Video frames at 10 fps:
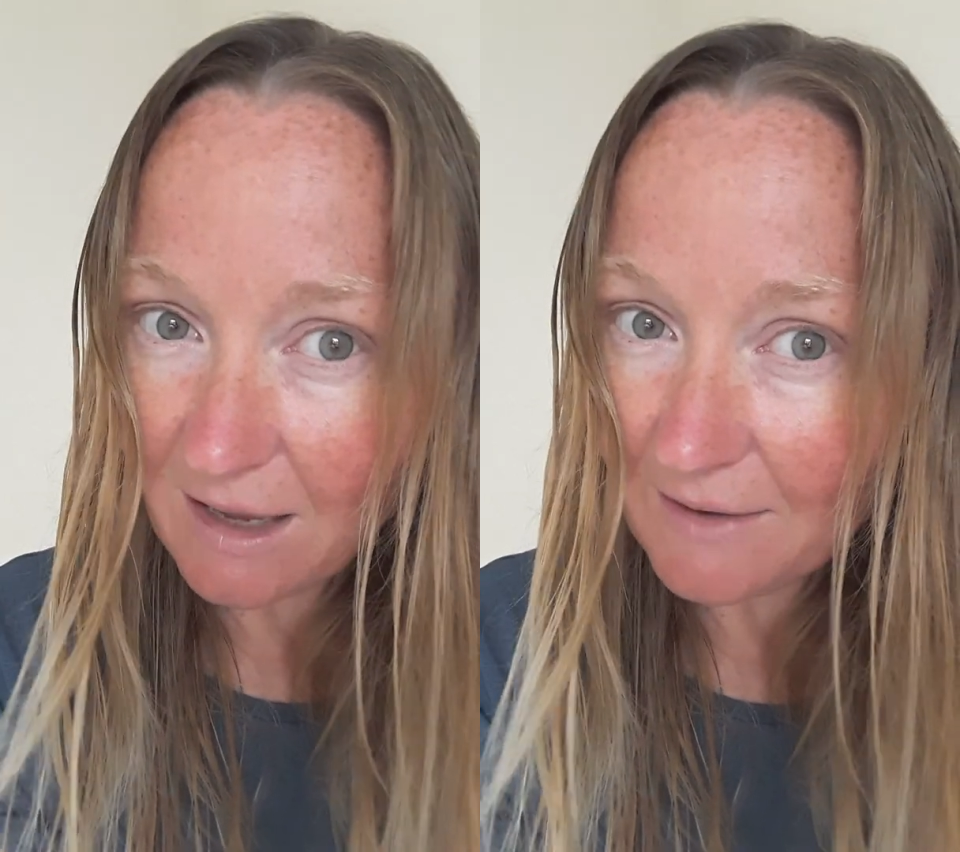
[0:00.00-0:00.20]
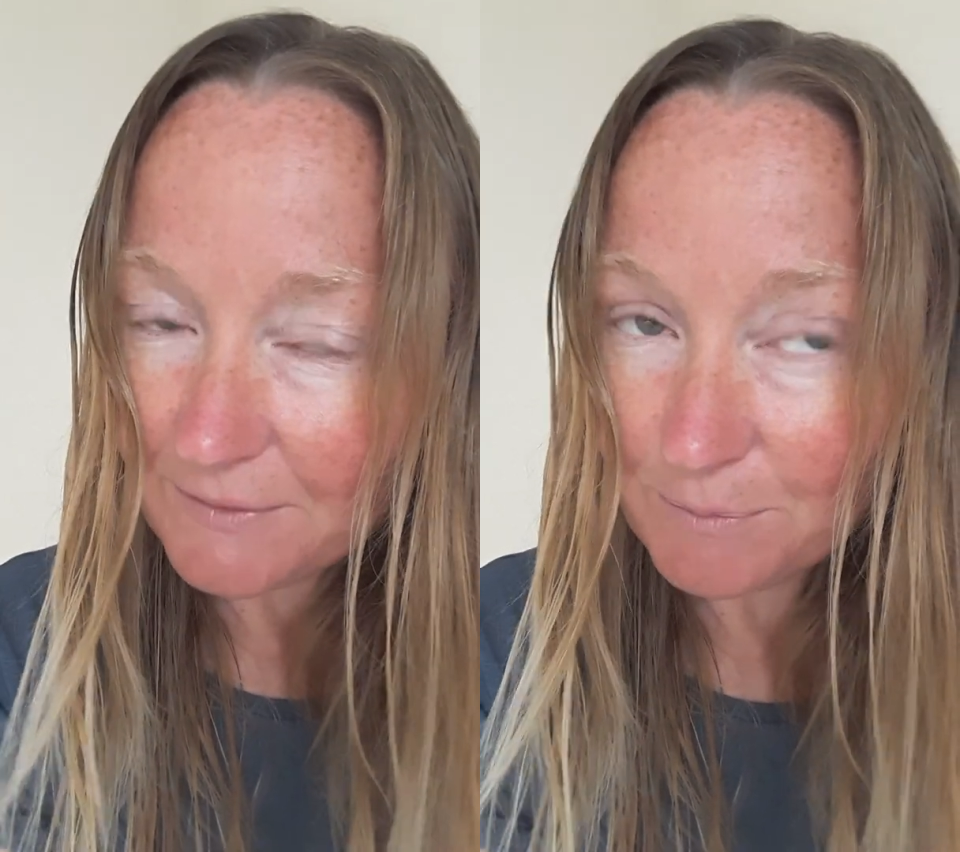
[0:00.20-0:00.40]

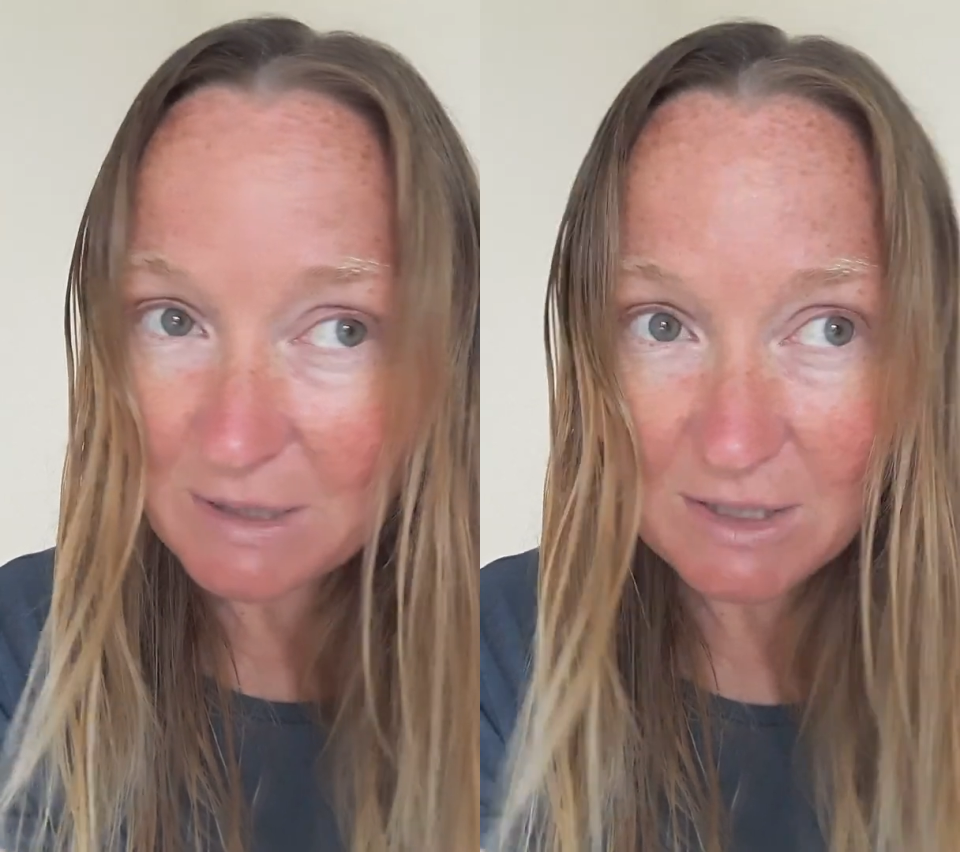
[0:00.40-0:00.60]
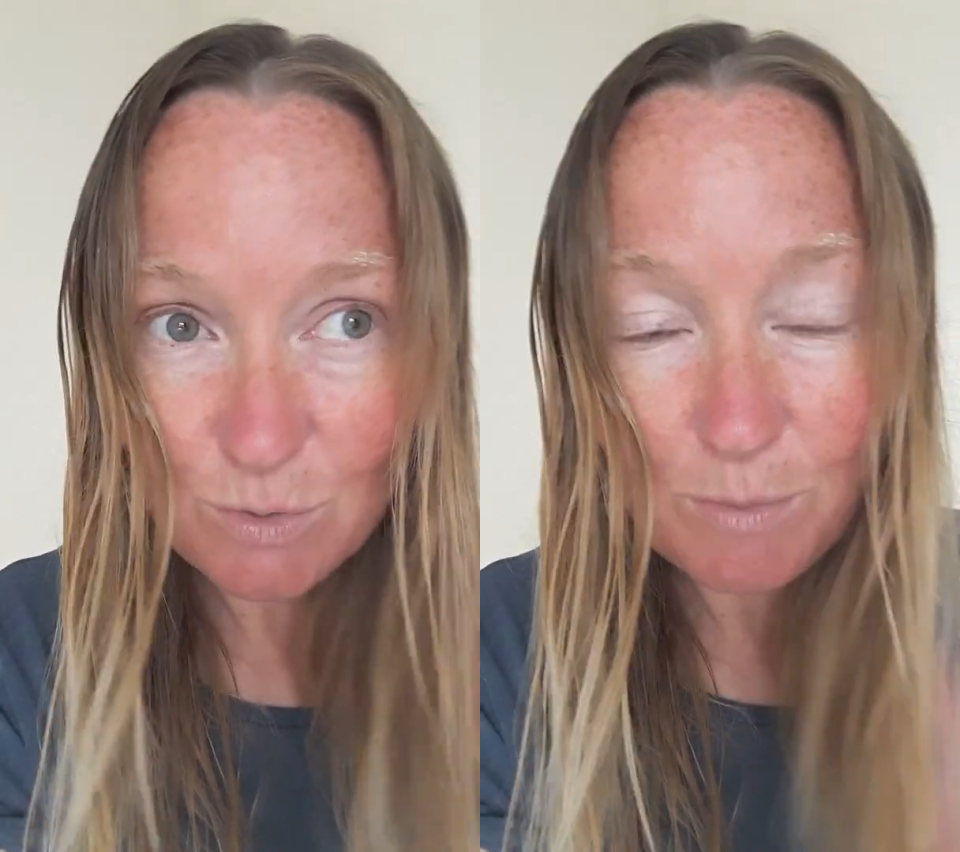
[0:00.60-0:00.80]
I've
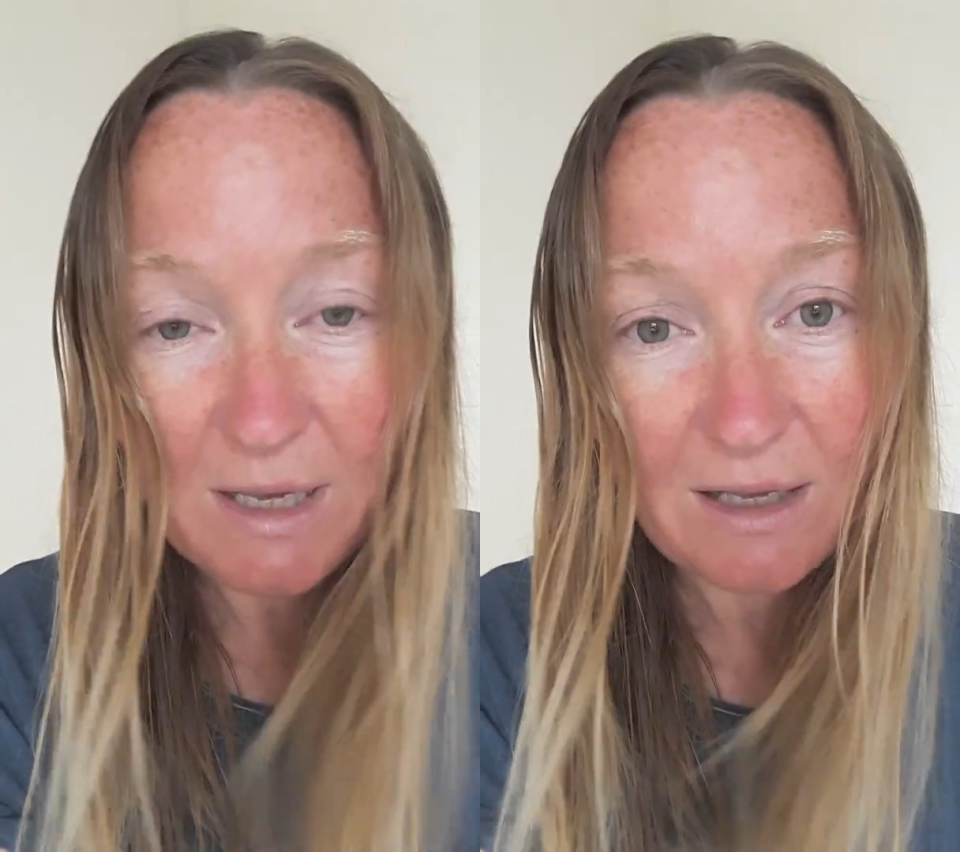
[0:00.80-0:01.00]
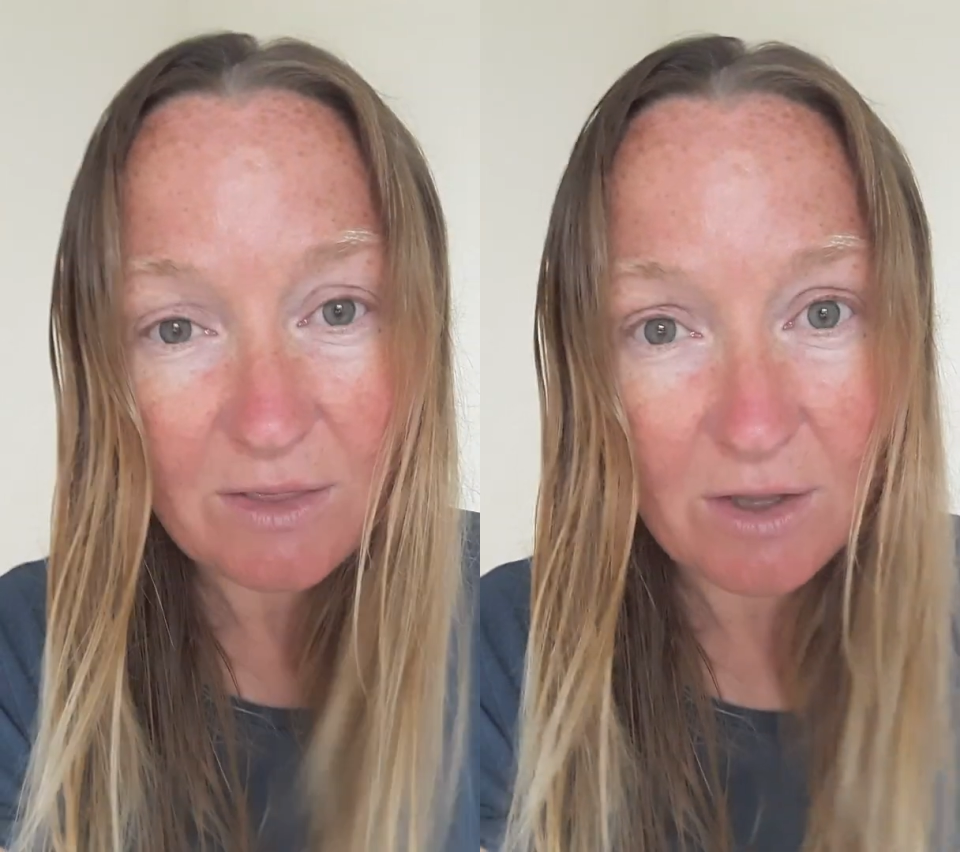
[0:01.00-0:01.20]
been
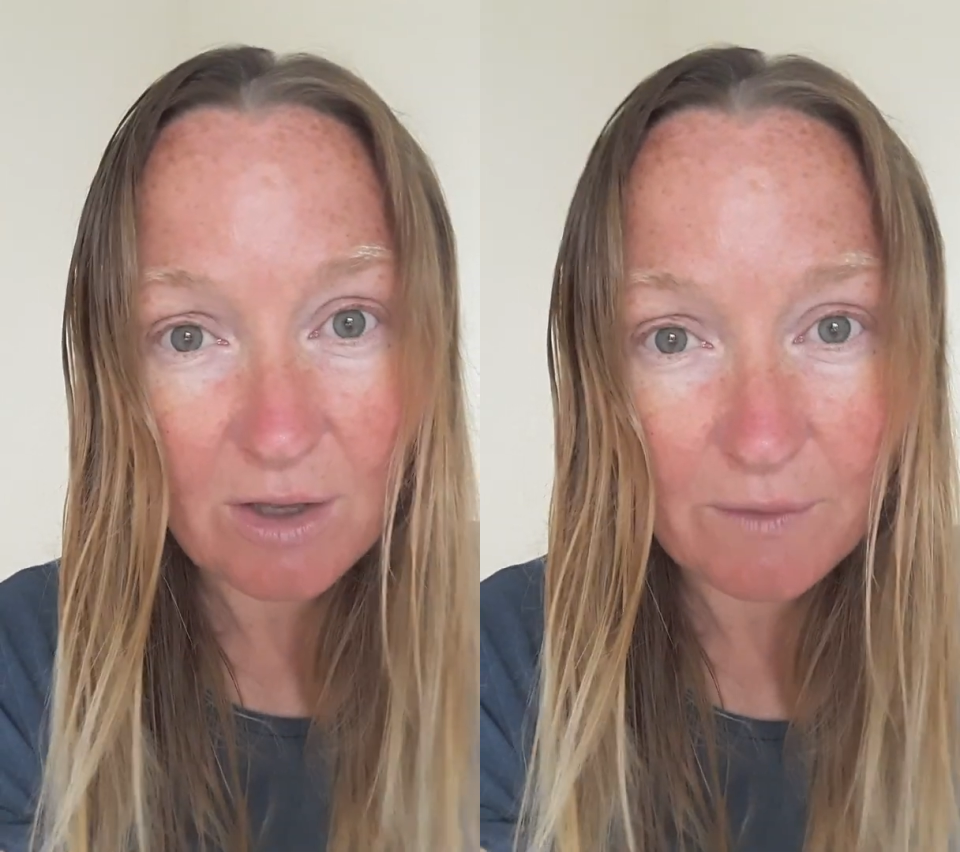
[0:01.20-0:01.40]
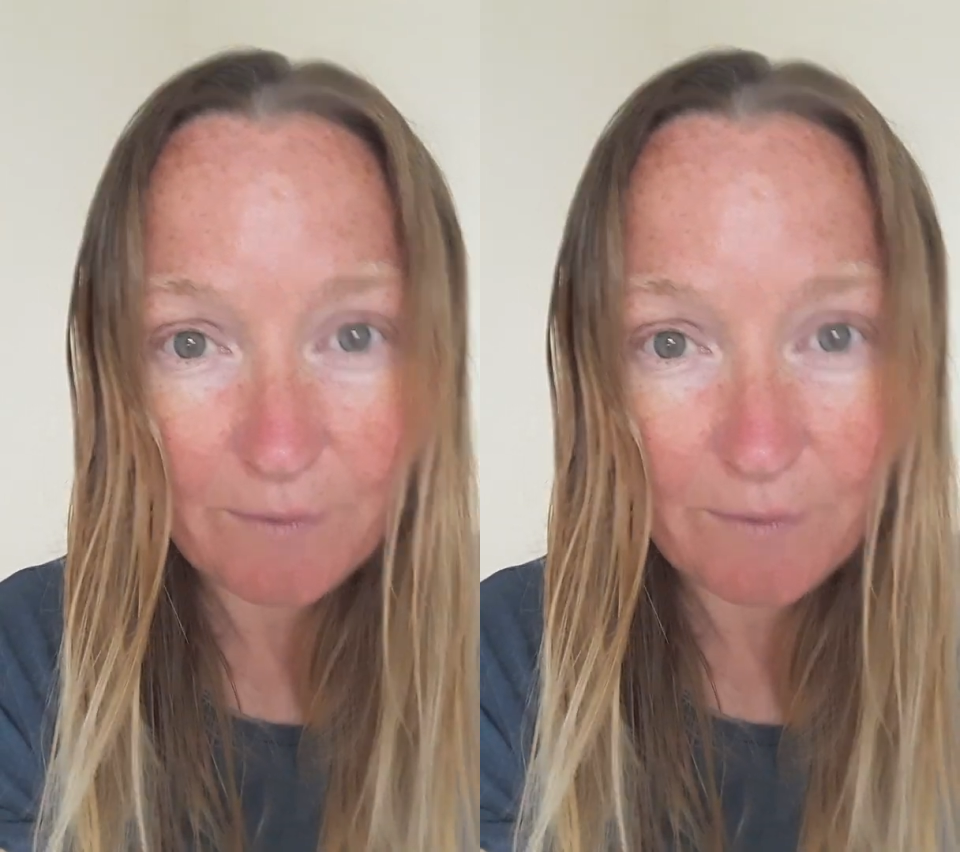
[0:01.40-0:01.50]
swimming